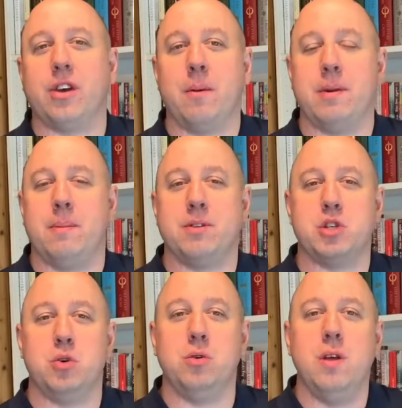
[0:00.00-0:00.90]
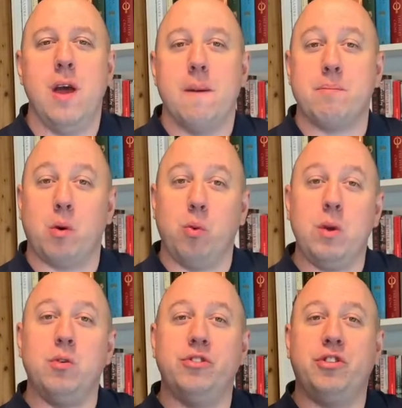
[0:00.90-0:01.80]
coming up soon. But
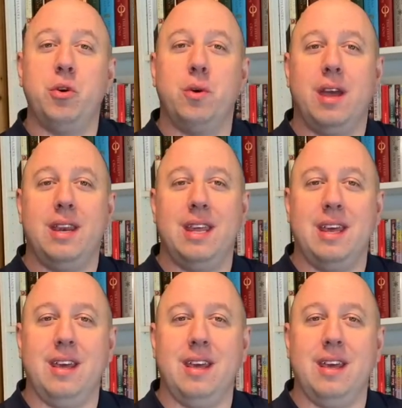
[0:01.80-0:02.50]
we will do an